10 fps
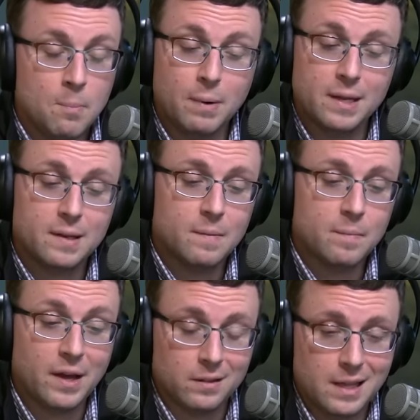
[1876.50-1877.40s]
But
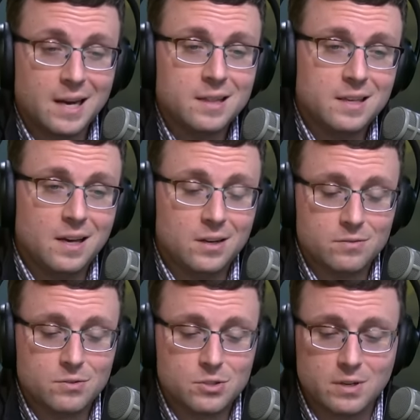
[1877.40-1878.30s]
a lot of the
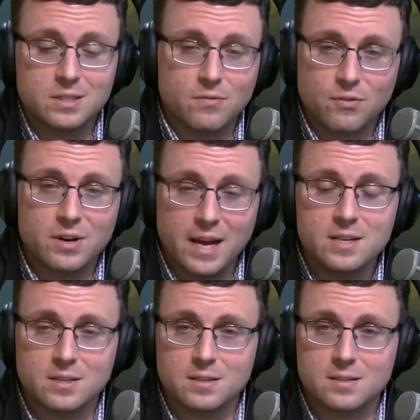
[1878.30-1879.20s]
unrestricted free
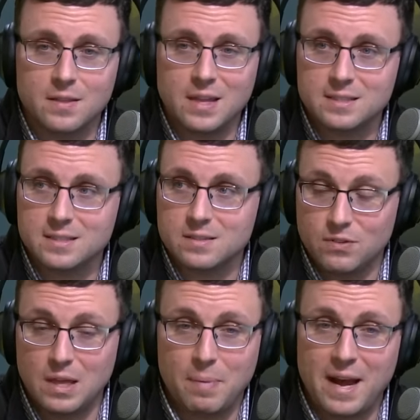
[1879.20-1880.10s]
agents on that
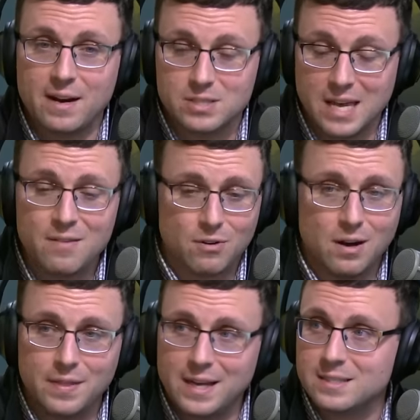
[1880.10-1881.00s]
for the Packers have are
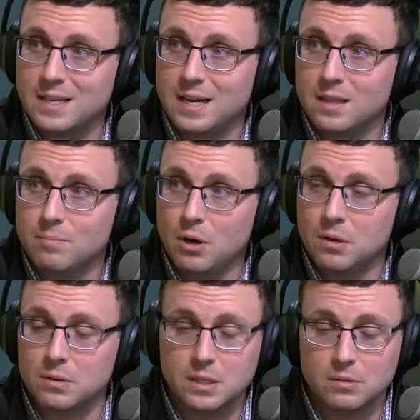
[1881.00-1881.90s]
on that side of the
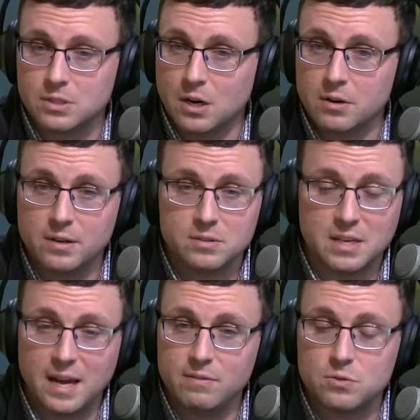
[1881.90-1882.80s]
ball. You know, Darnell
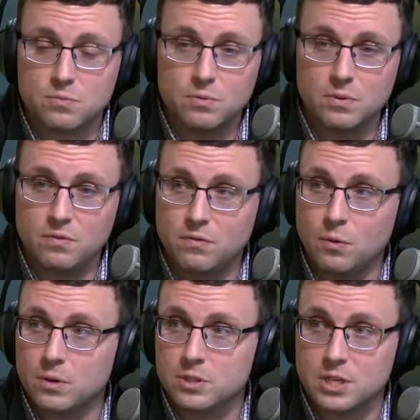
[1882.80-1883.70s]
Savage, Rudy
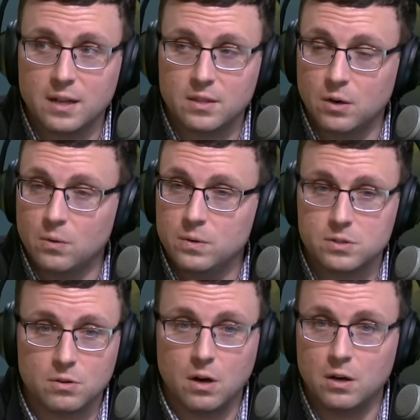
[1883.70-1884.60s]
Ford, Jonathan Owens
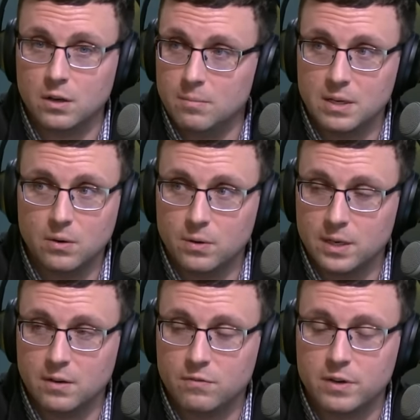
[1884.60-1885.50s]
are all going to be going
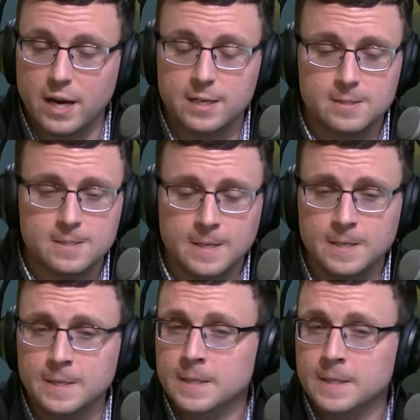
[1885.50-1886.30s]
into free agency.